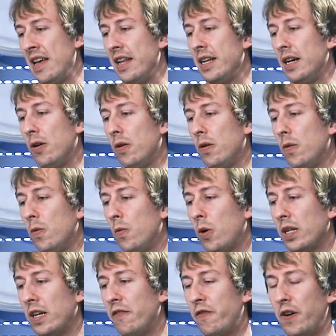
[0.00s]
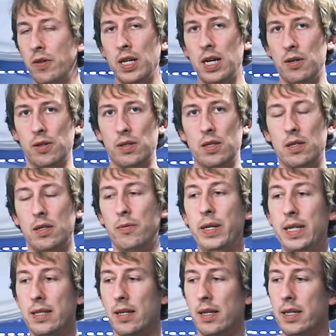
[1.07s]
Now, what I found out
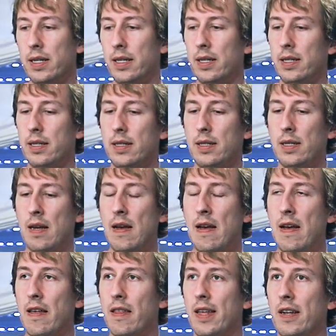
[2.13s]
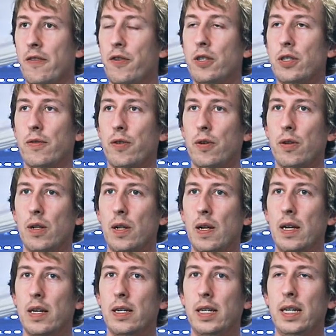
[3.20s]
recently is that, first of all,
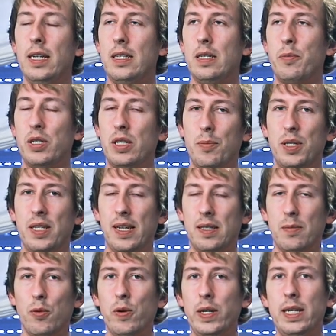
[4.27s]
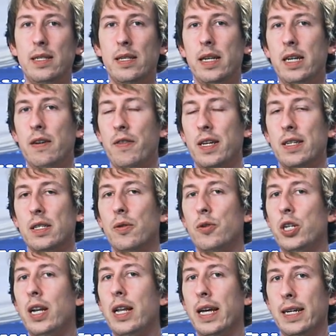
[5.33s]
yeast precipitates more easily if there's no
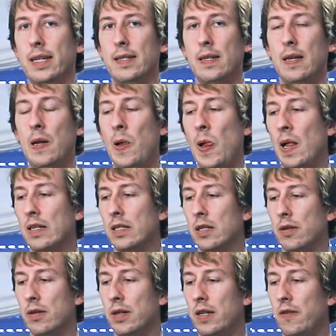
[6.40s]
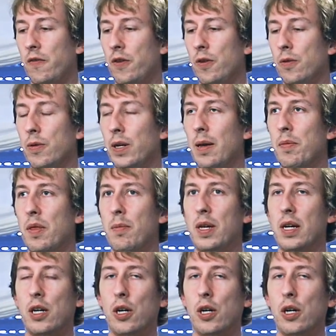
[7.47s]
chill haze. So if you keep the beer